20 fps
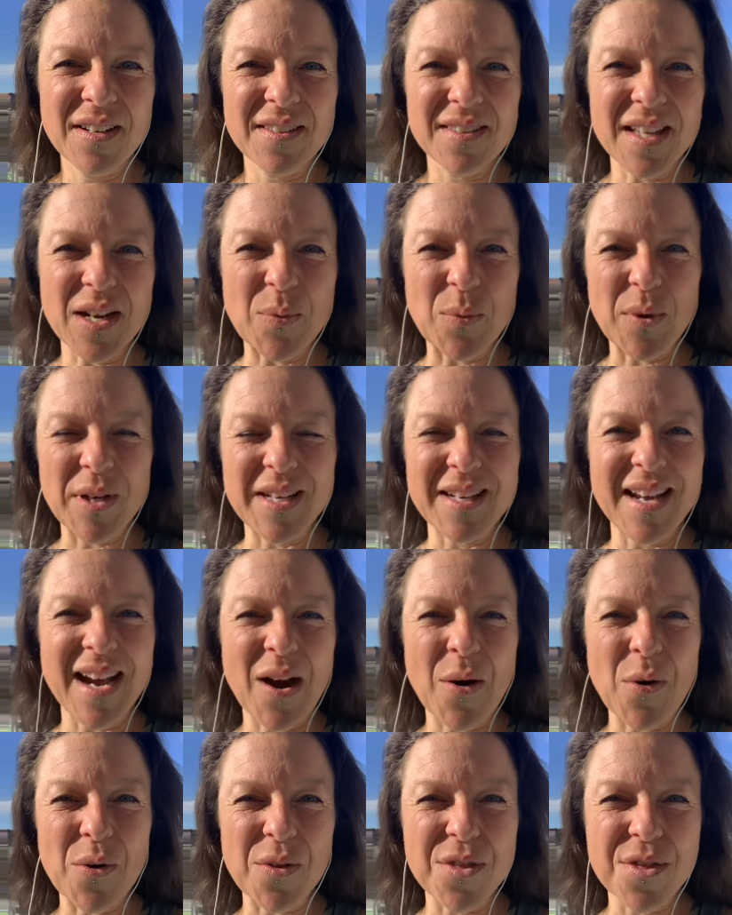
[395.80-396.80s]
that we
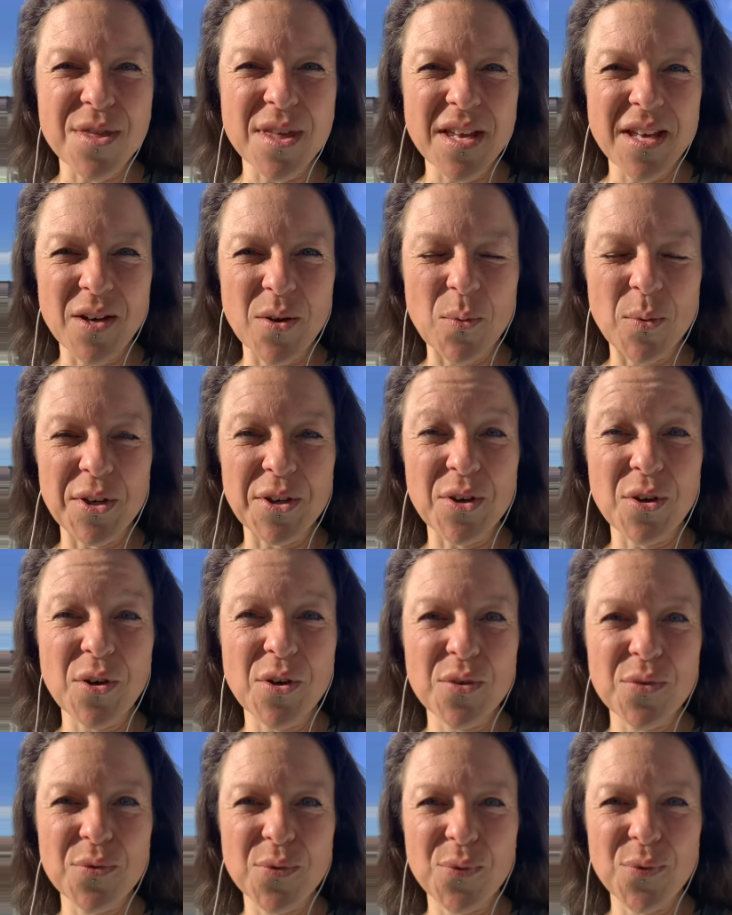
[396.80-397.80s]
now think we
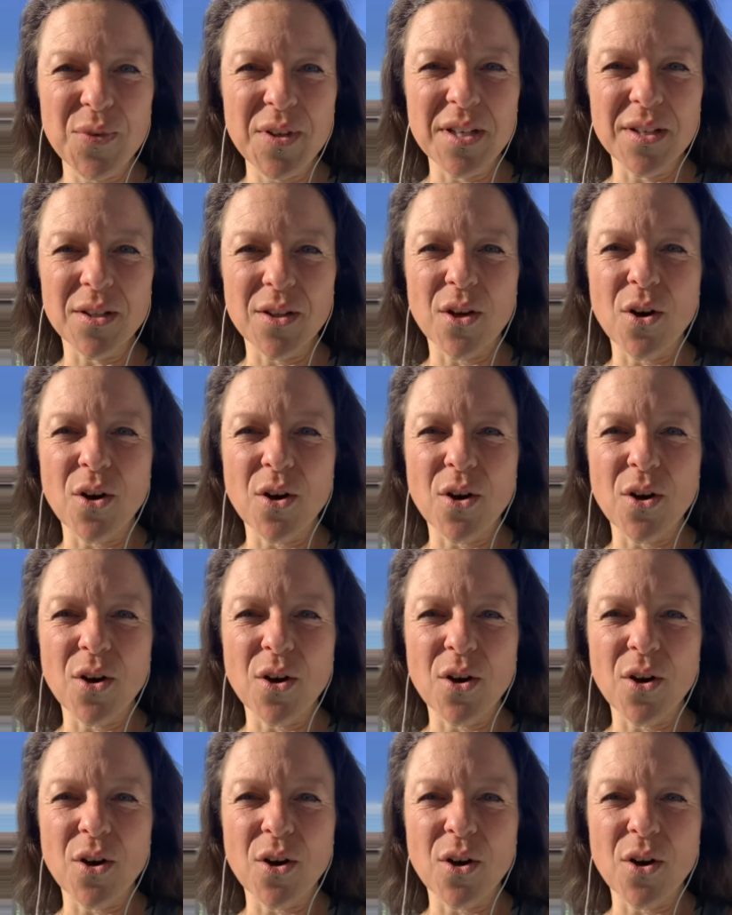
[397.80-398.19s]
could feel?